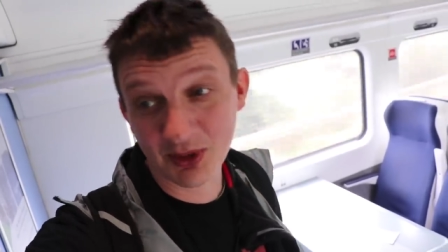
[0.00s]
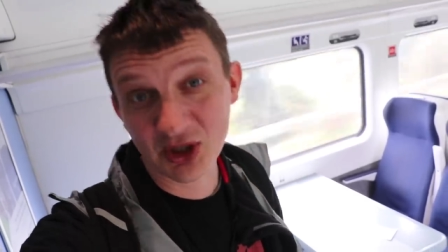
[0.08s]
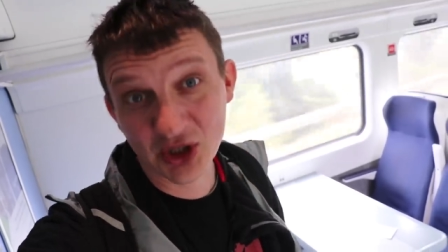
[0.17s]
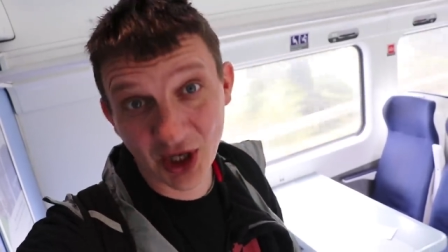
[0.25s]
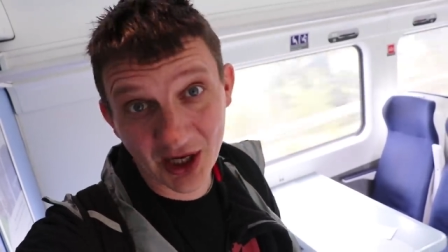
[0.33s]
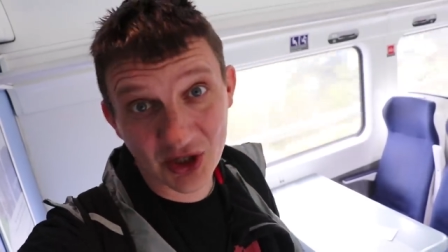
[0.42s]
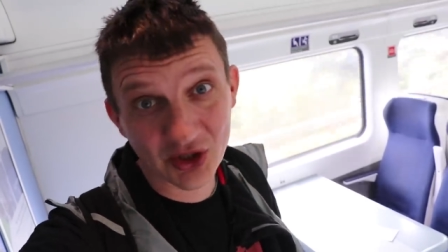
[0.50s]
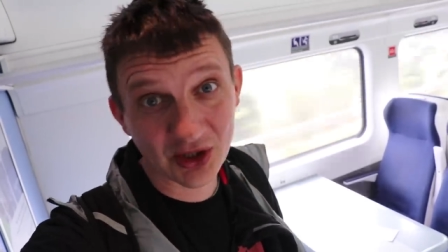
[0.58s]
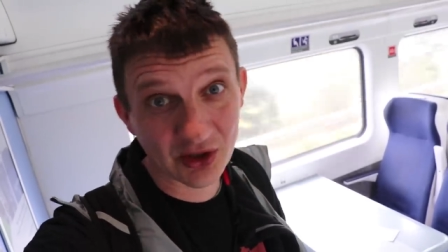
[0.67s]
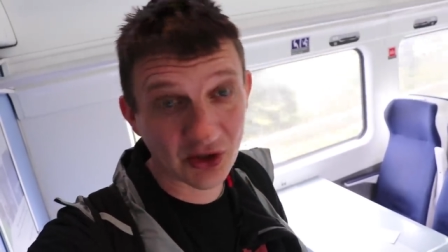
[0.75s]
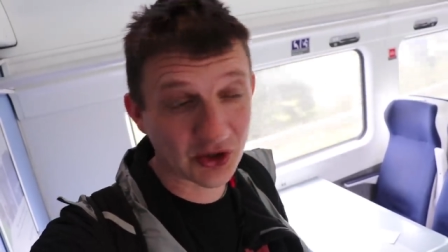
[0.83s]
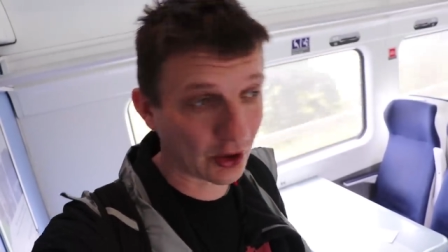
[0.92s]
So we're
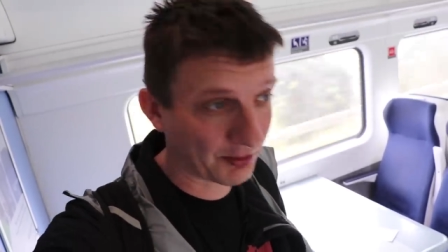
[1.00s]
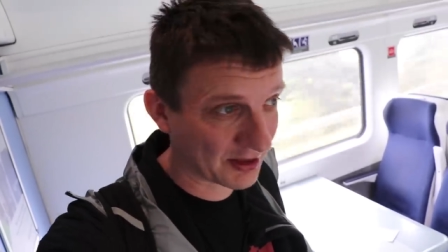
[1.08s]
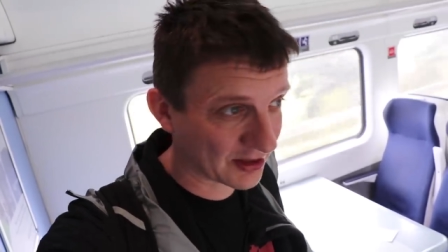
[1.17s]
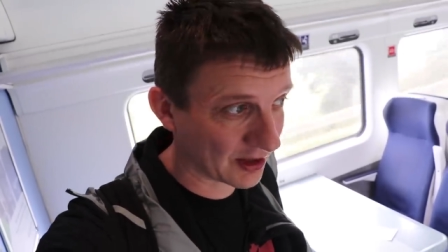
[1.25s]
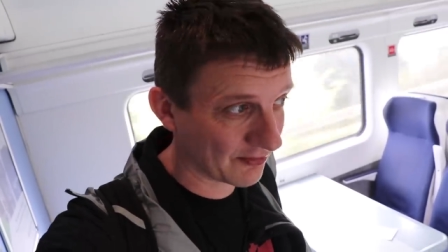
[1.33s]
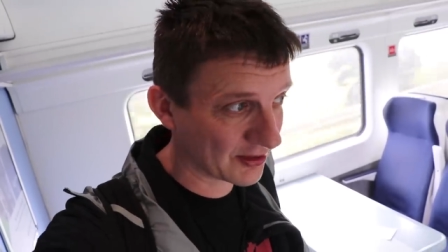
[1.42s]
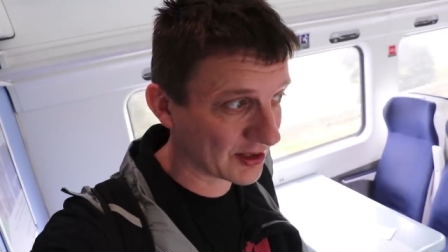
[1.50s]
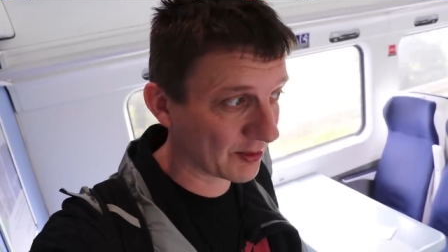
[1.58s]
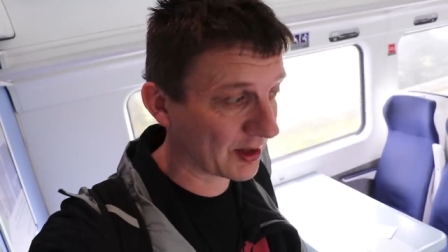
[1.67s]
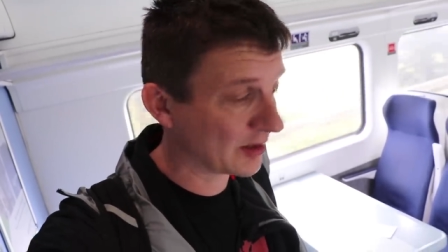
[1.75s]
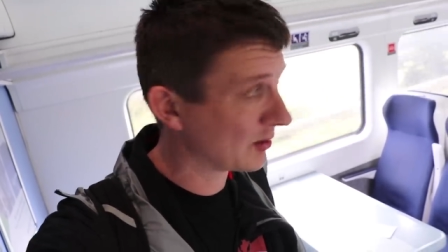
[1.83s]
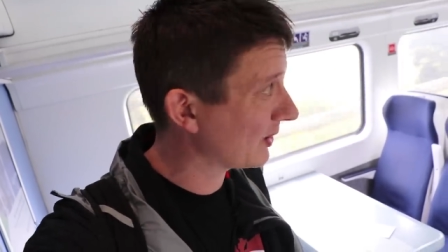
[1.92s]
changing to the stopping surface so
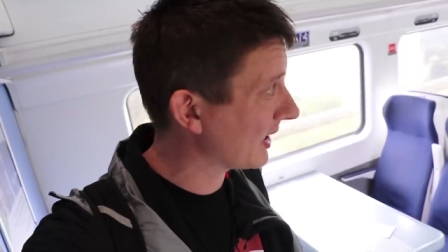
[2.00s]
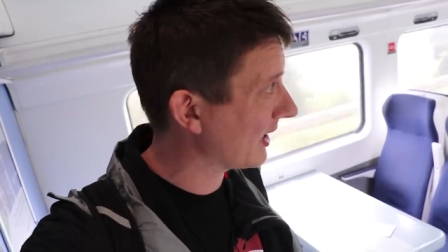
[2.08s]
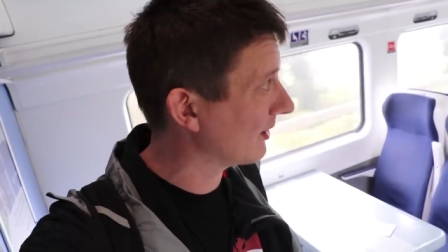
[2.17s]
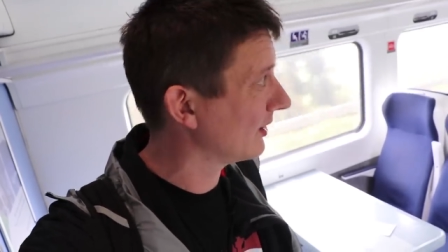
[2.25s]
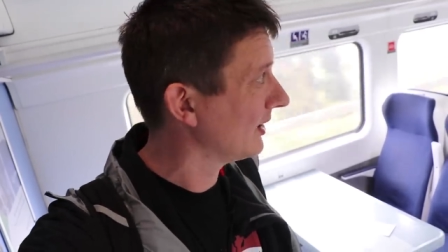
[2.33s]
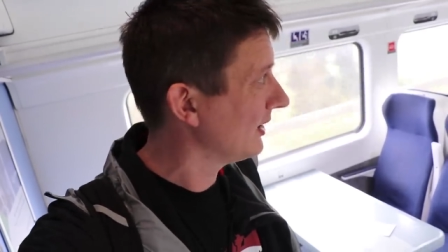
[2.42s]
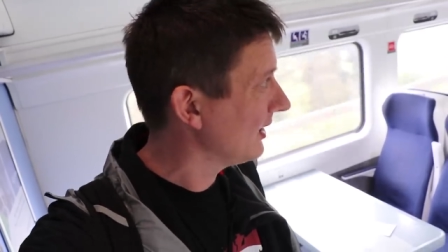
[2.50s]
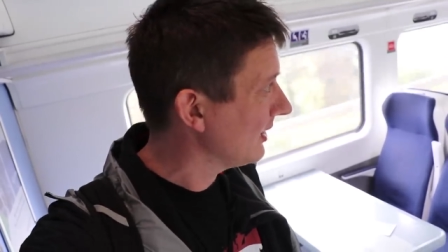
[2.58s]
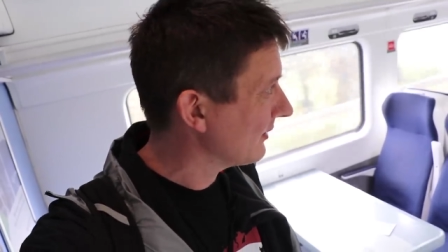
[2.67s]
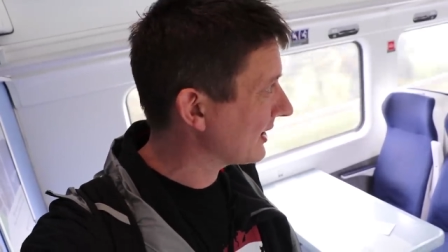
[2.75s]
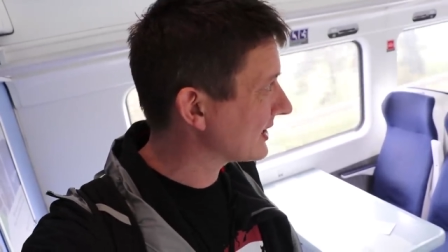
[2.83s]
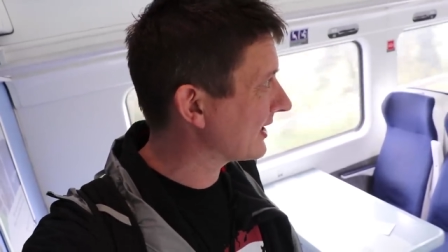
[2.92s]
we can knock out
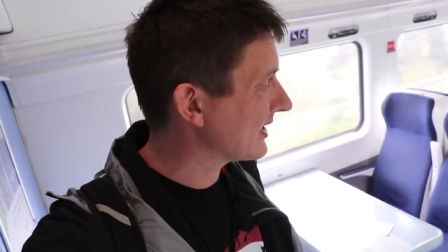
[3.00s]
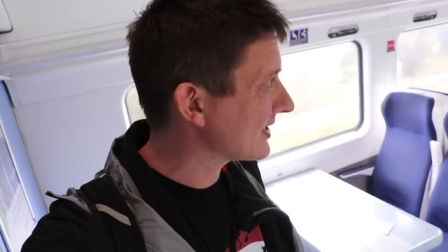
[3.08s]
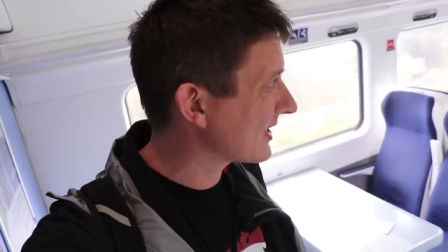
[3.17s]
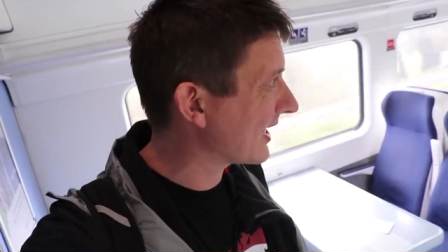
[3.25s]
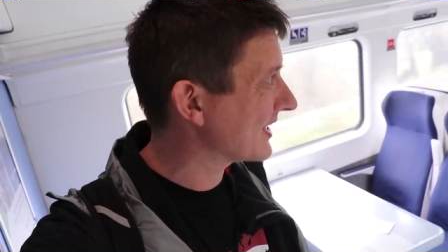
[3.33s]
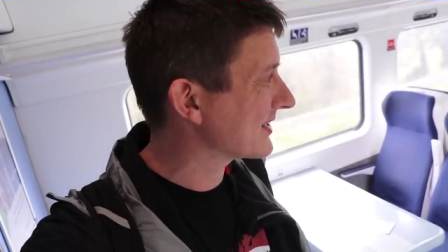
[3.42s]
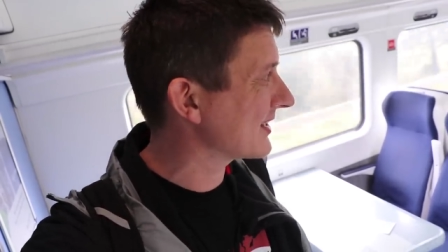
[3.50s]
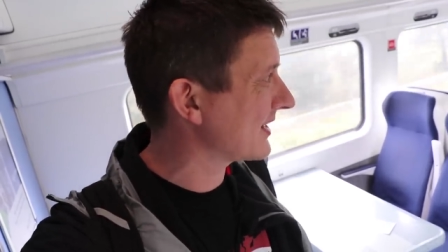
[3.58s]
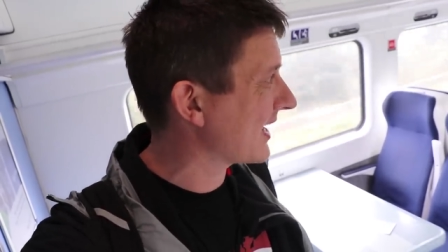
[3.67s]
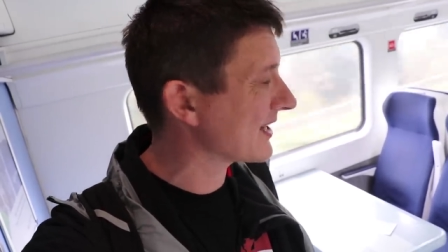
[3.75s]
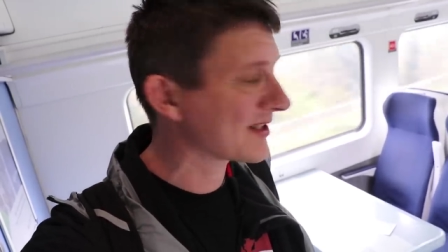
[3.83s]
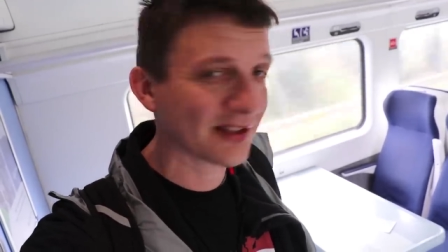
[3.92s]
things like Sallins and
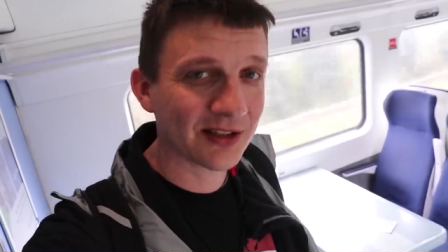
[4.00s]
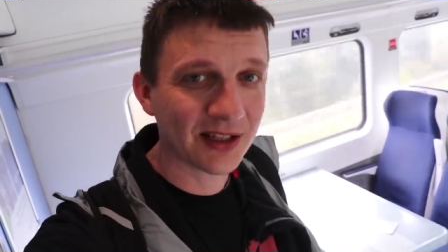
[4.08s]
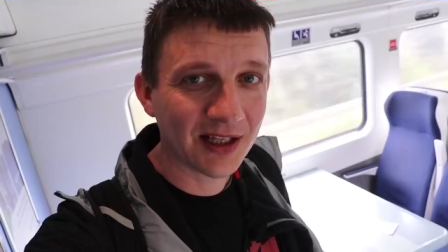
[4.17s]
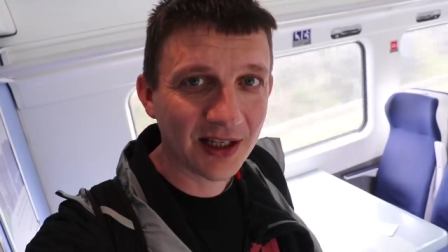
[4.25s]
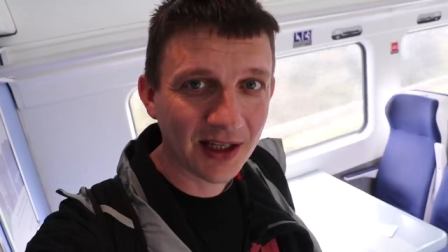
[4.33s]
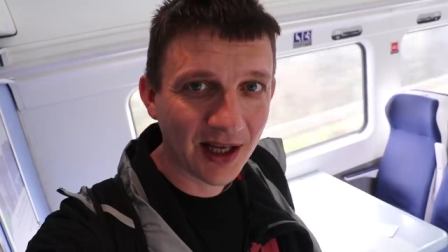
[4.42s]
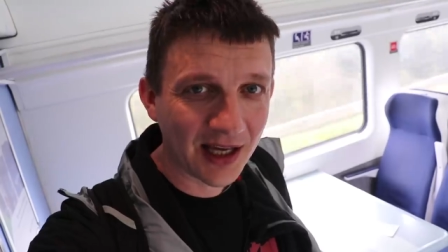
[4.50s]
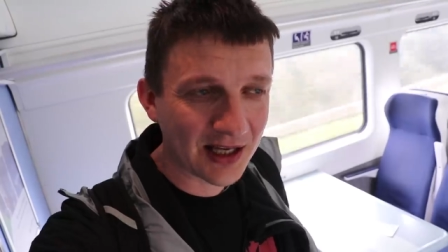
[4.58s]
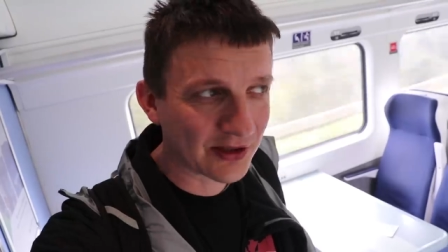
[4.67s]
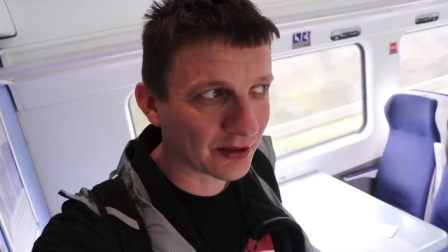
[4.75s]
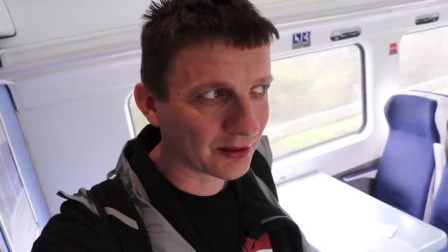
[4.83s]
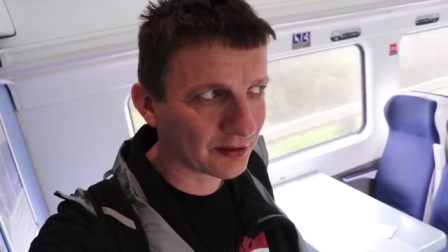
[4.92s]
Naas and
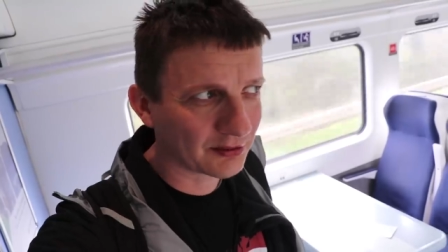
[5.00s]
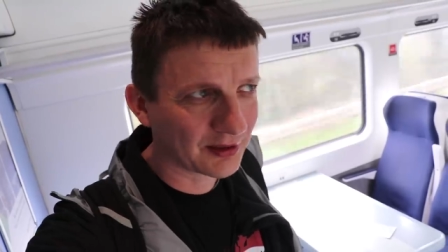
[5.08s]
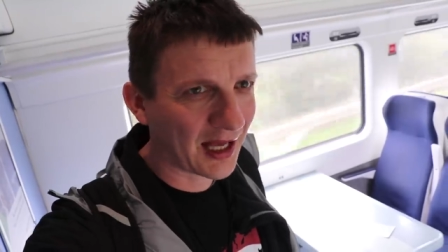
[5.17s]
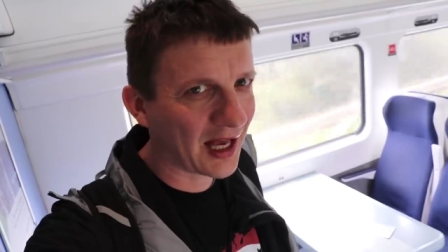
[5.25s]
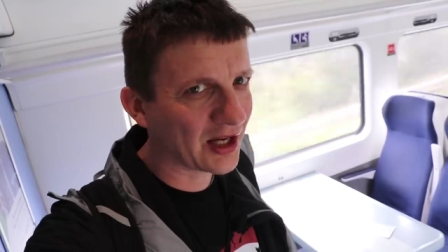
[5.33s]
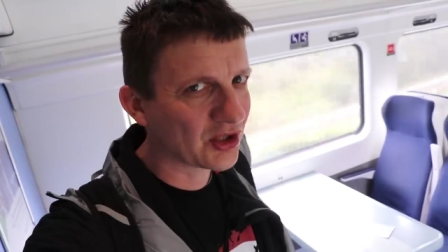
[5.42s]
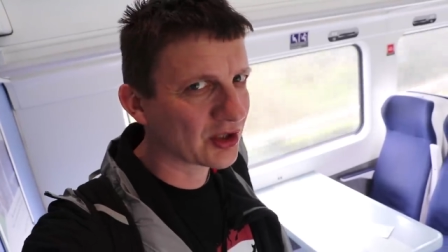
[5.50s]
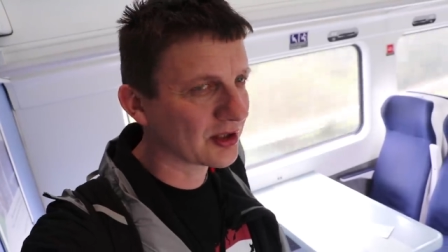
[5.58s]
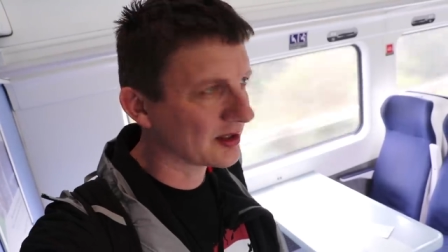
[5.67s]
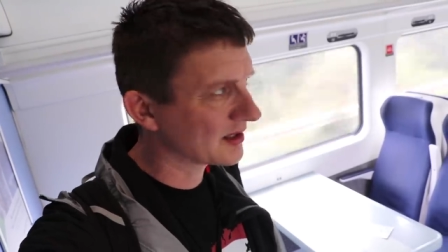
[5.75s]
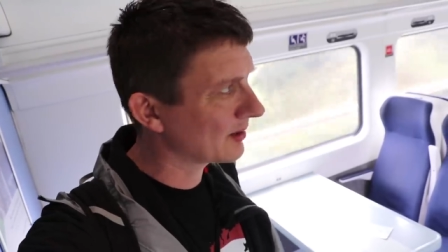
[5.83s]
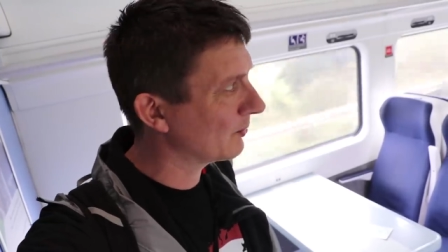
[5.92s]
Hazel Hatch
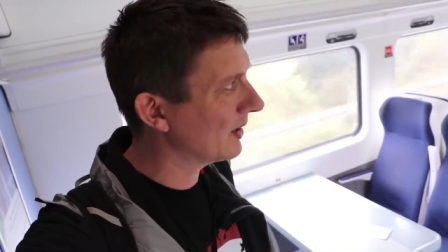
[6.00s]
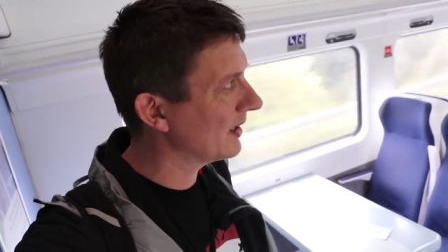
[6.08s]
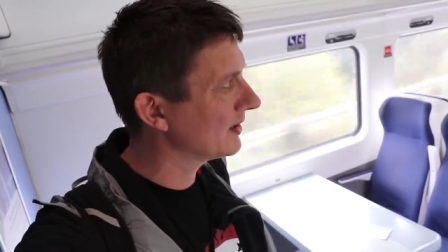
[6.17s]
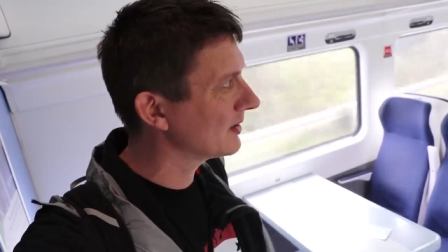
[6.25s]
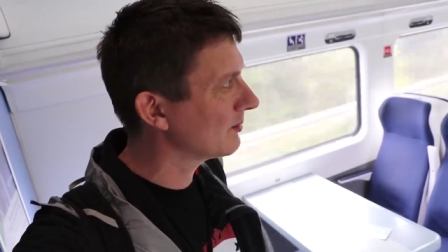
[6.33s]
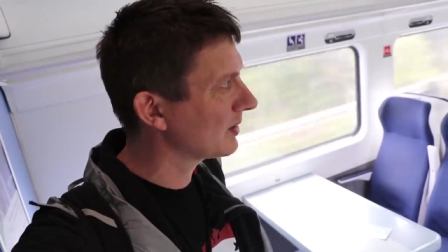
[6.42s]
and somewhere.